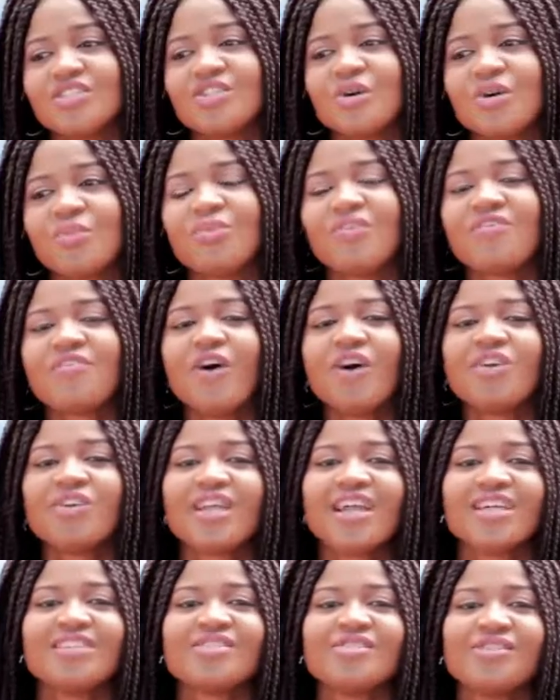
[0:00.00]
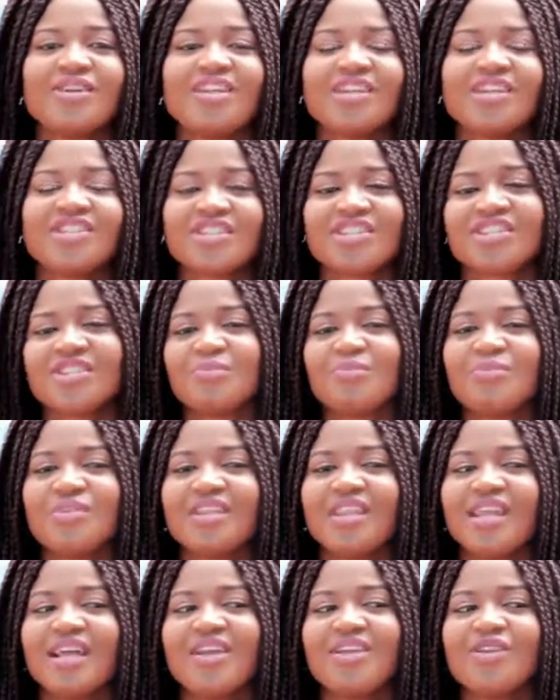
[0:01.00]
So before you get into a relationship
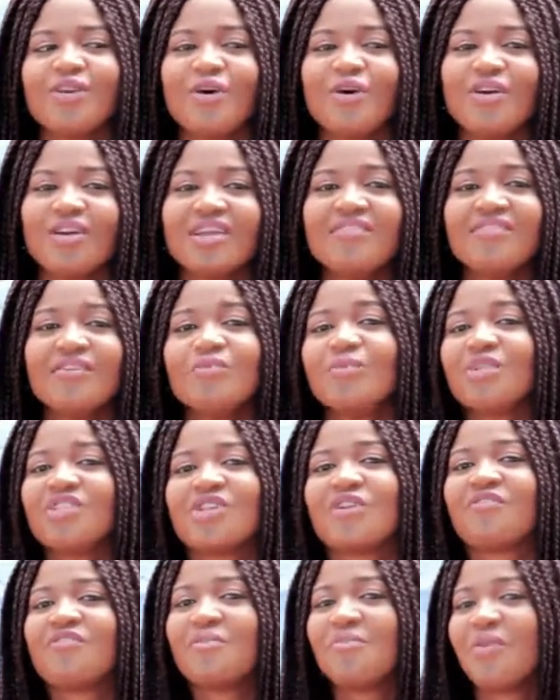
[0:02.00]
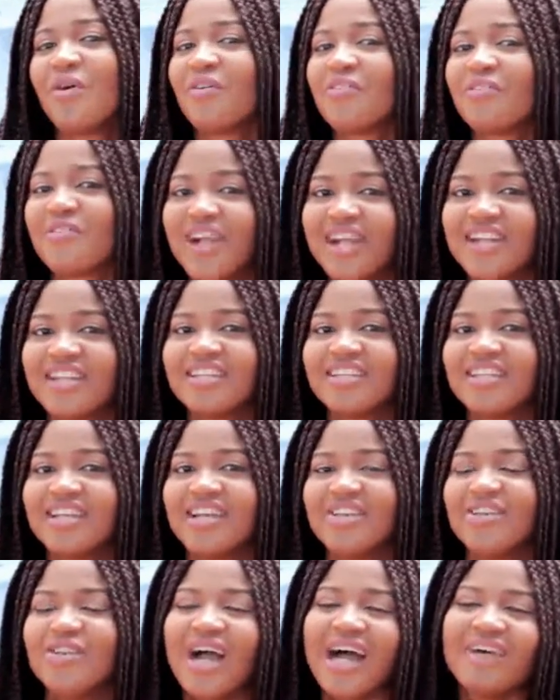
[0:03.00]
with your, even with your female friend,
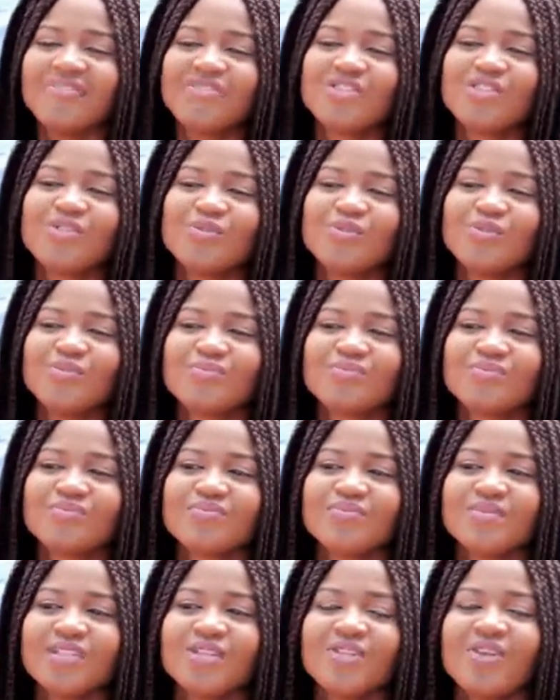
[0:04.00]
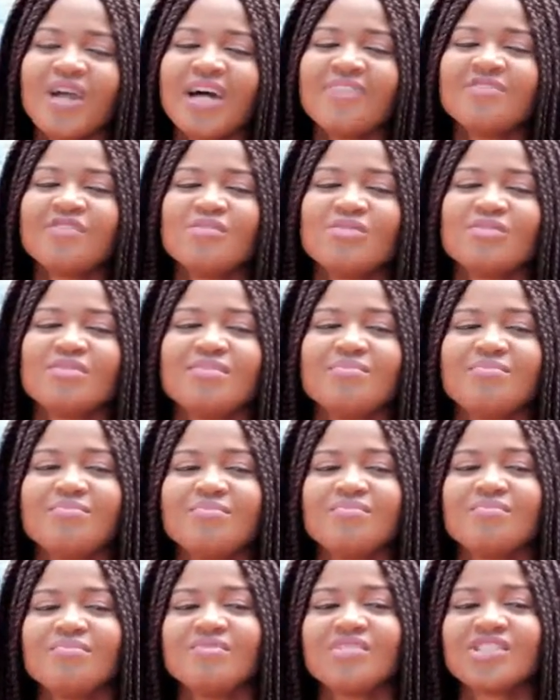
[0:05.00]
you have to, you have
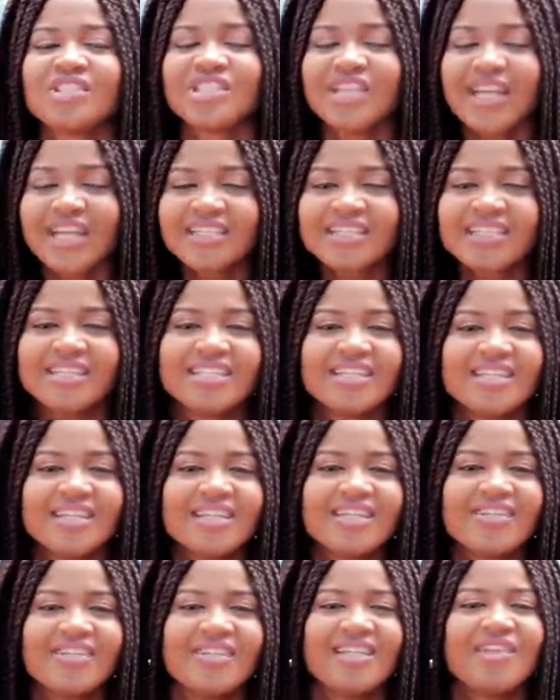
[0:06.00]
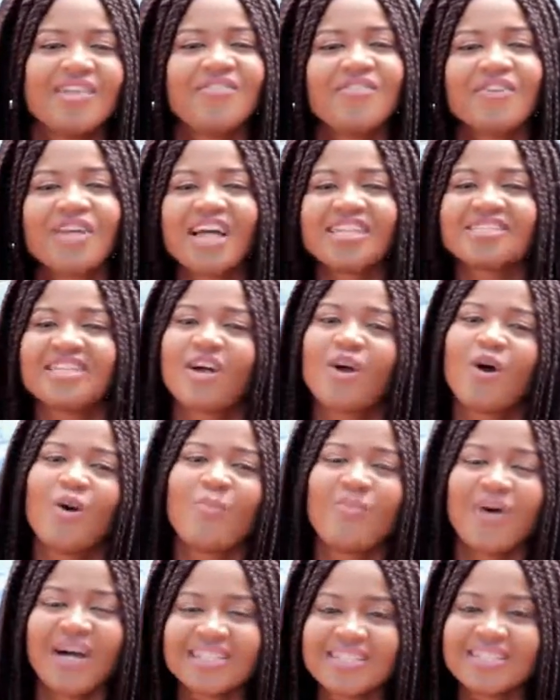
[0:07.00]
to check to see if you guys are
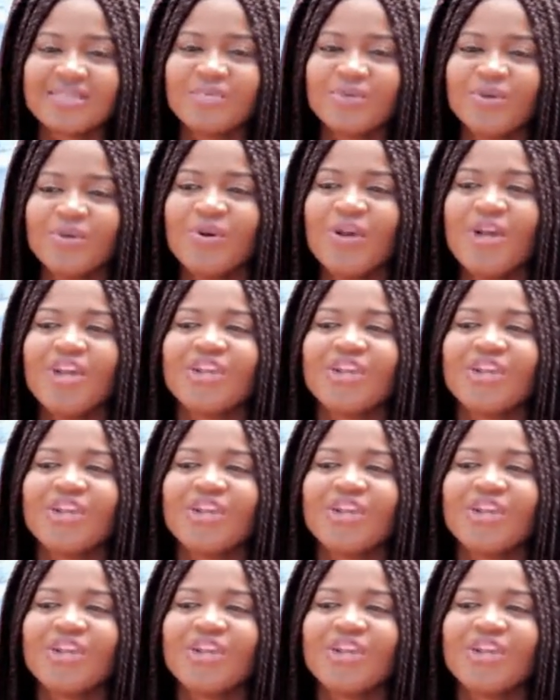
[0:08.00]
compatible.